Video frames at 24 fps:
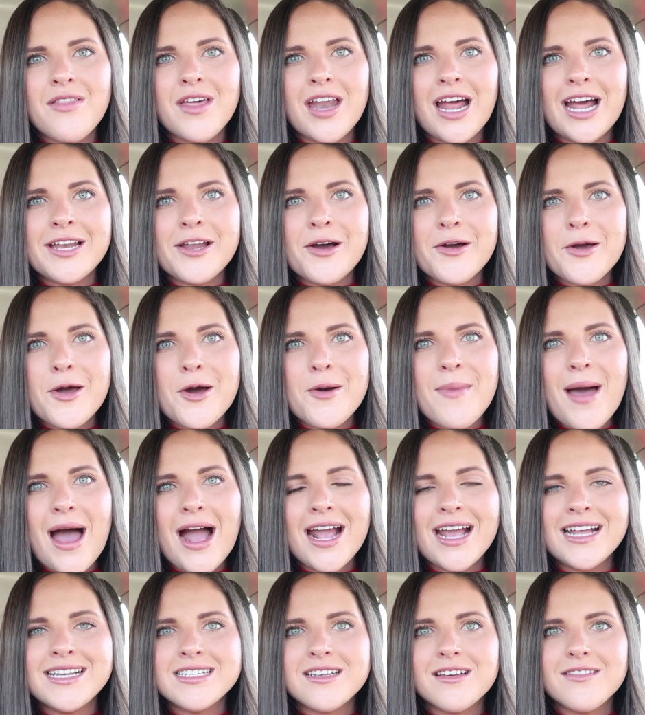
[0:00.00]
and then I don't go
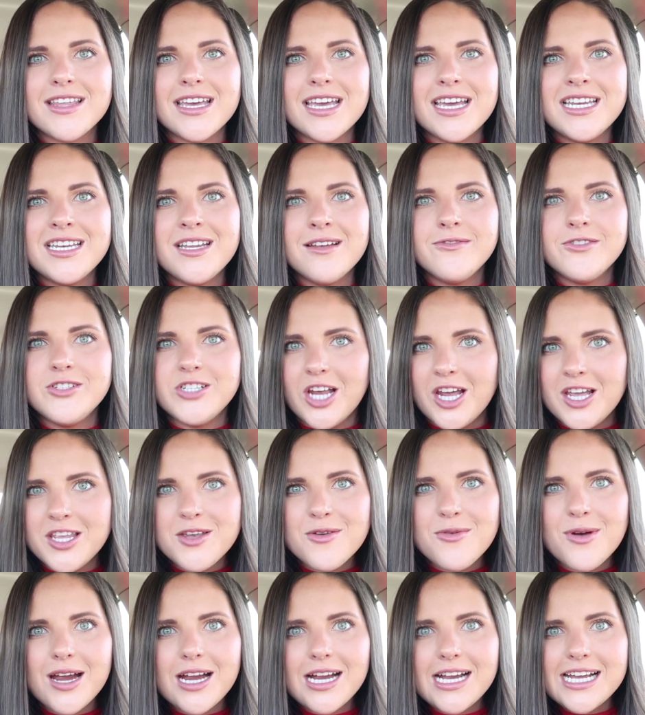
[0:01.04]
back until the end of
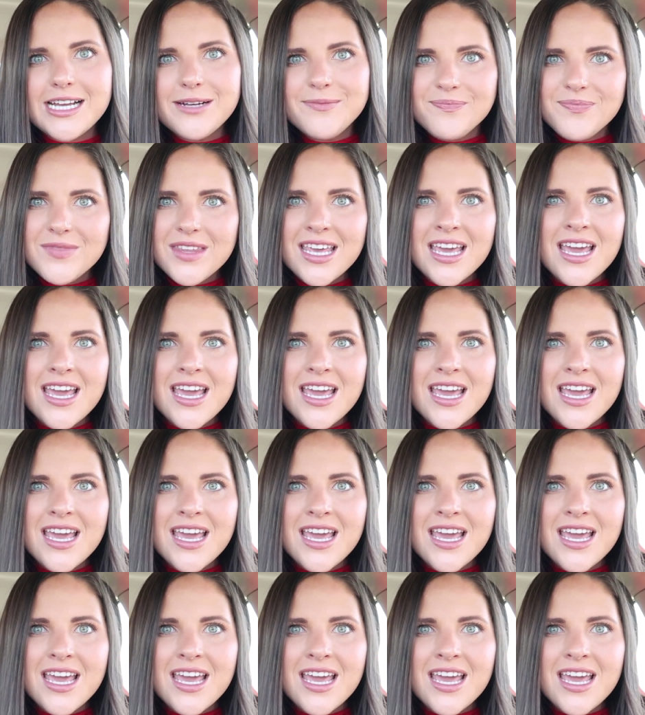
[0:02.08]
January.